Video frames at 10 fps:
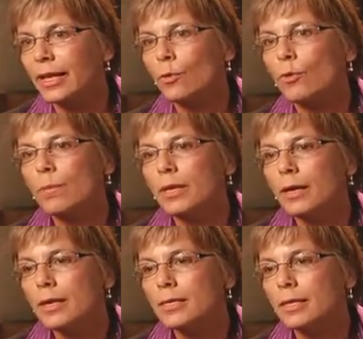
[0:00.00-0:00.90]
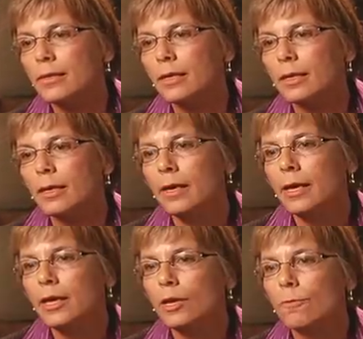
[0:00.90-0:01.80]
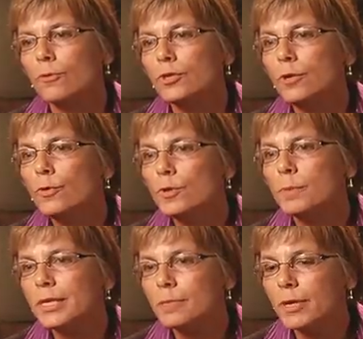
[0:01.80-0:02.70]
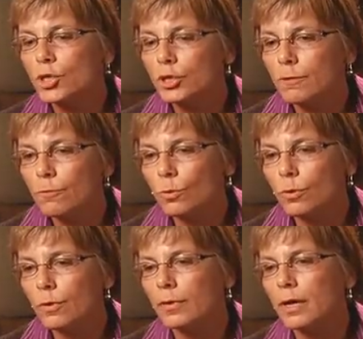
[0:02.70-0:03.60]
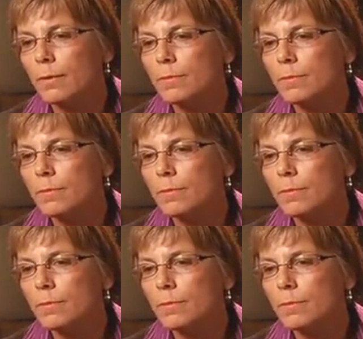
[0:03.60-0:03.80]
And it would be nice, I think, you know, for donors, but especially for